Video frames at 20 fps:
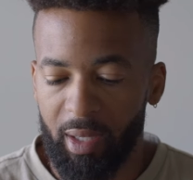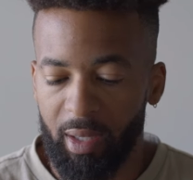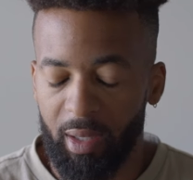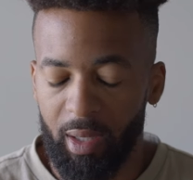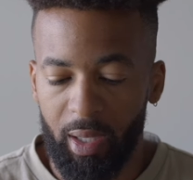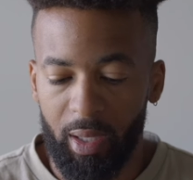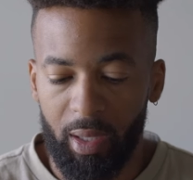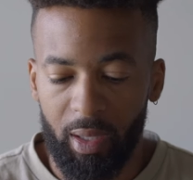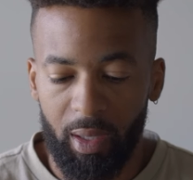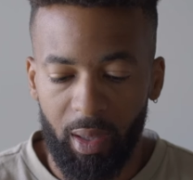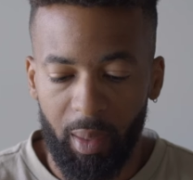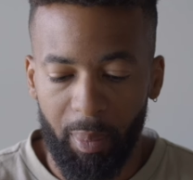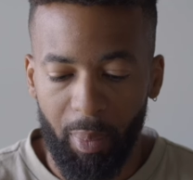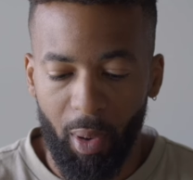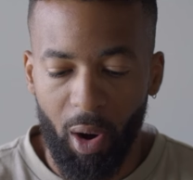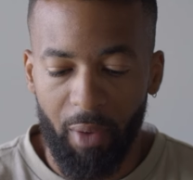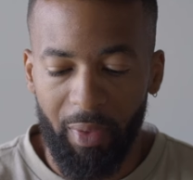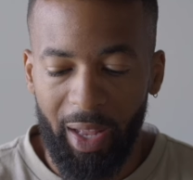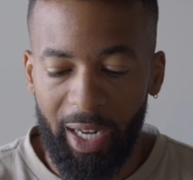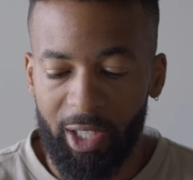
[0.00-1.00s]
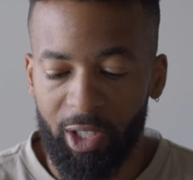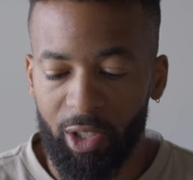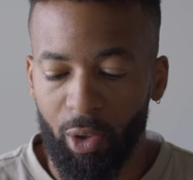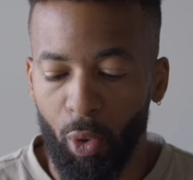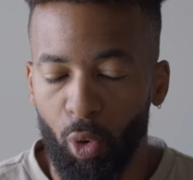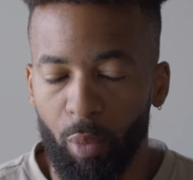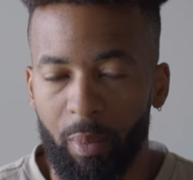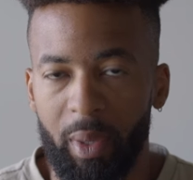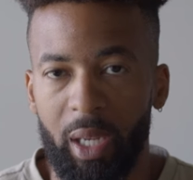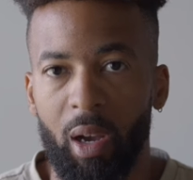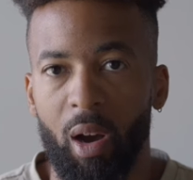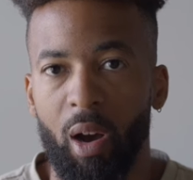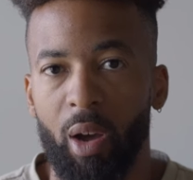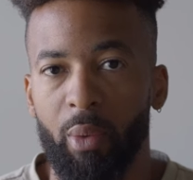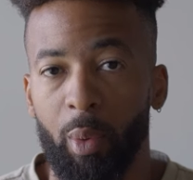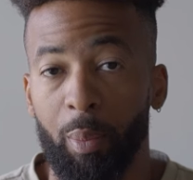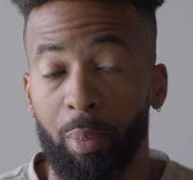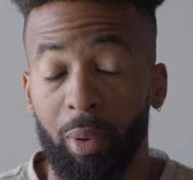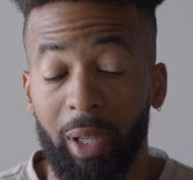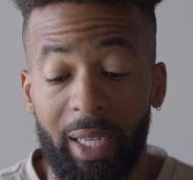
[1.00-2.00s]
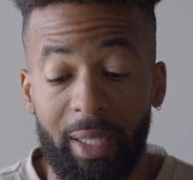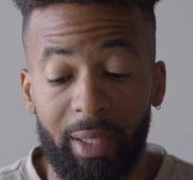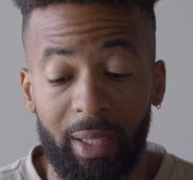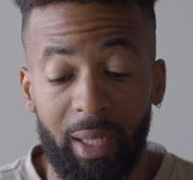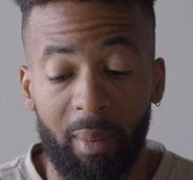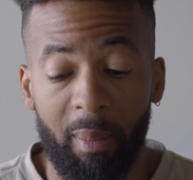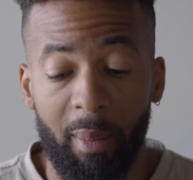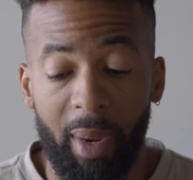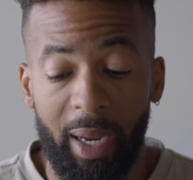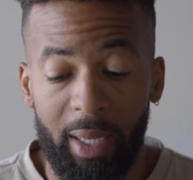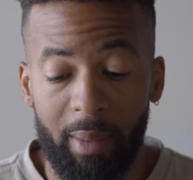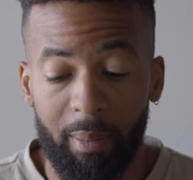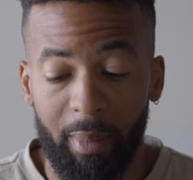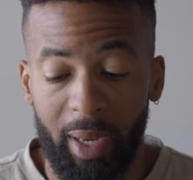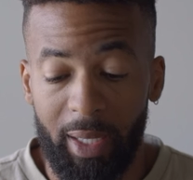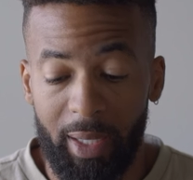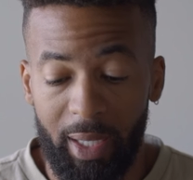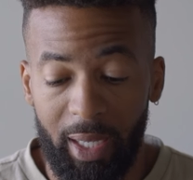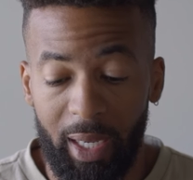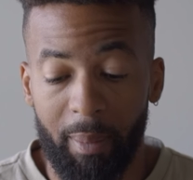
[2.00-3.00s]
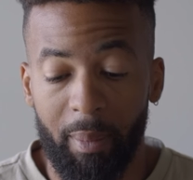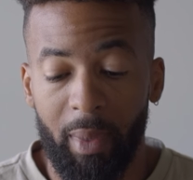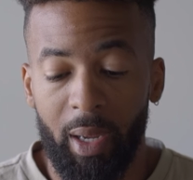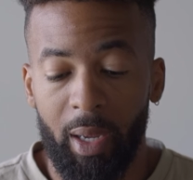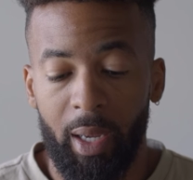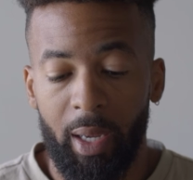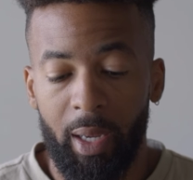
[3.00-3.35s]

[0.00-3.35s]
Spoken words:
is the part that sold me on replacing my team,